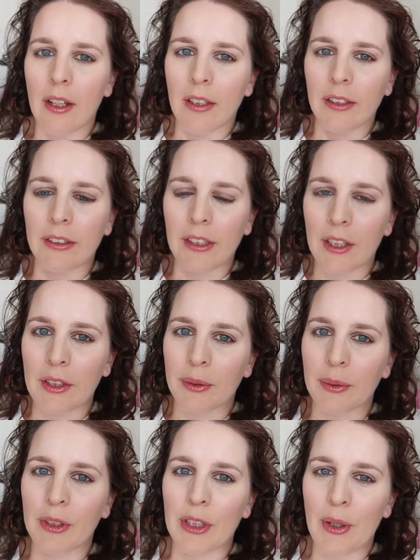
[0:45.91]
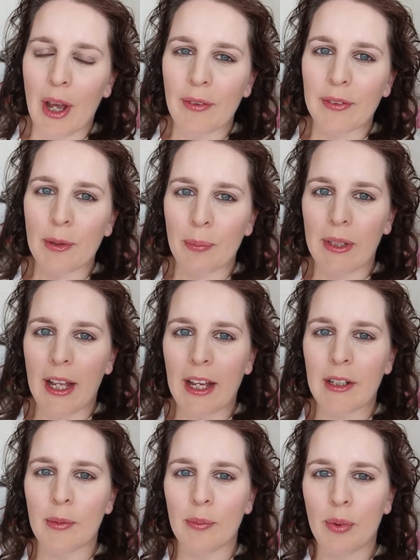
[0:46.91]
So you have to
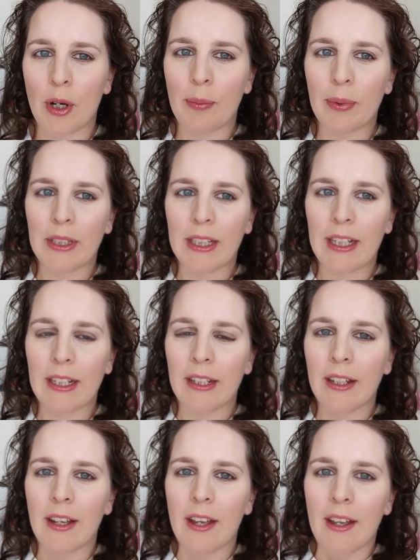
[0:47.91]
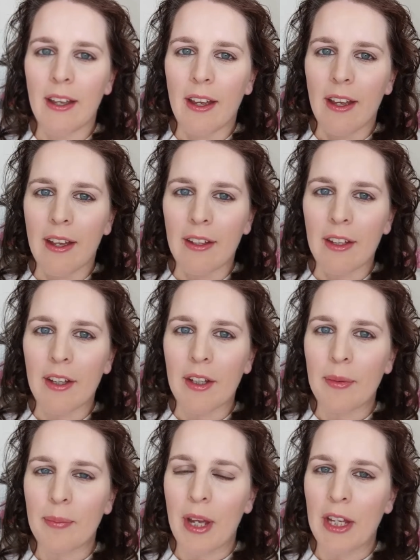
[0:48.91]
plan properly
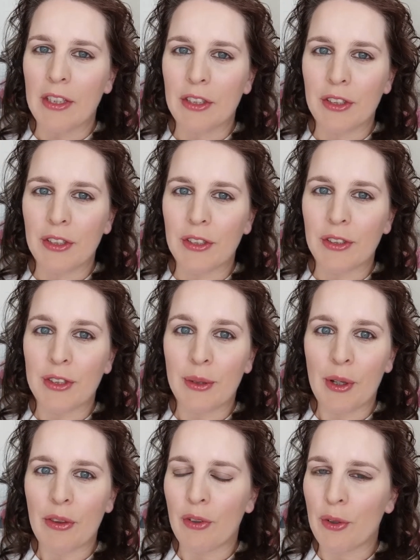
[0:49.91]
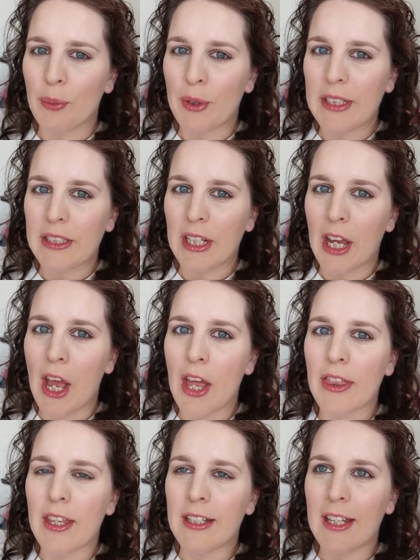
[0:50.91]
and do it through winter.
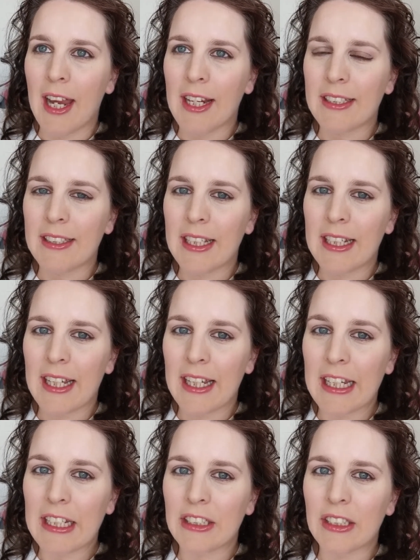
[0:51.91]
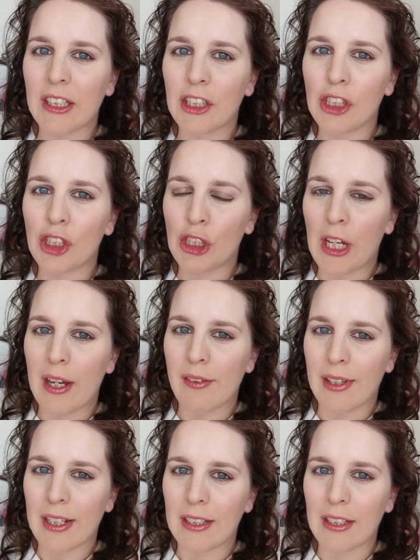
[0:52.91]
The next thing is
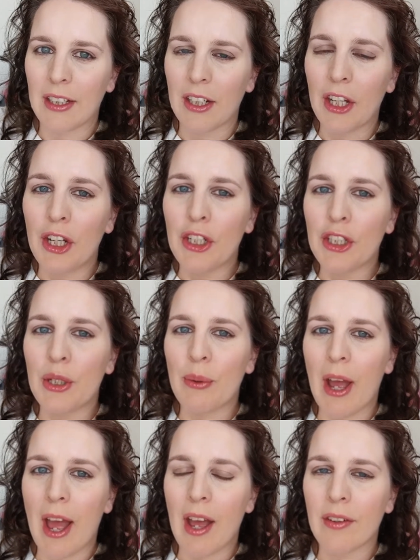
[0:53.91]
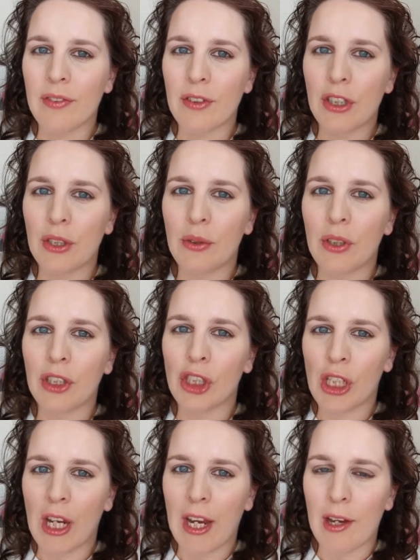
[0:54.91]
shaving. You have to
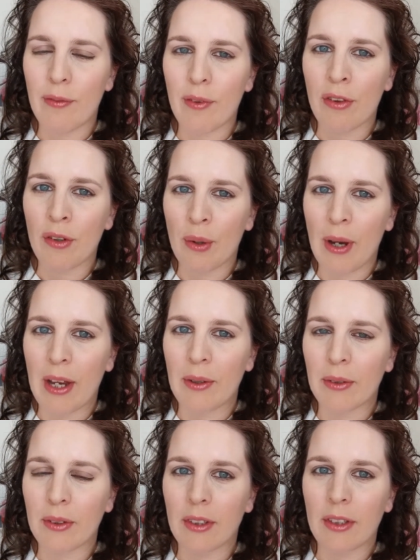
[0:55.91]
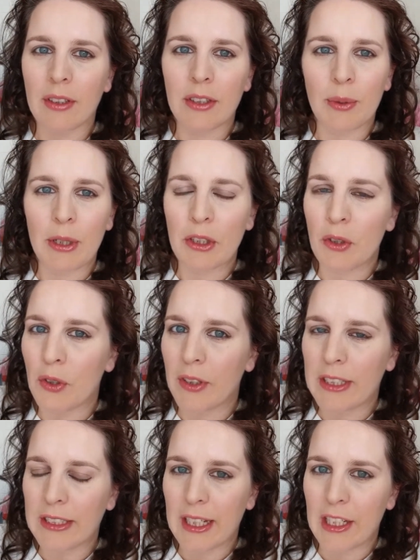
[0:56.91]
shave throughout doing all
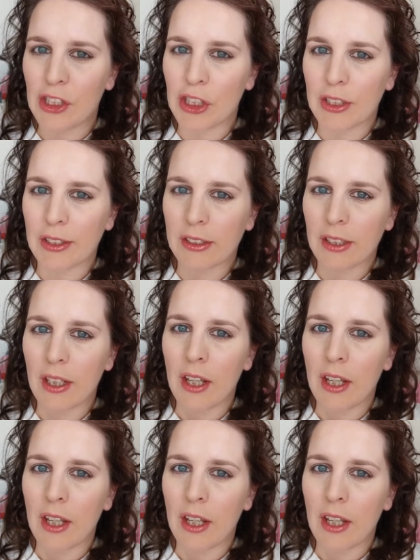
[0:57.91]
the sessions.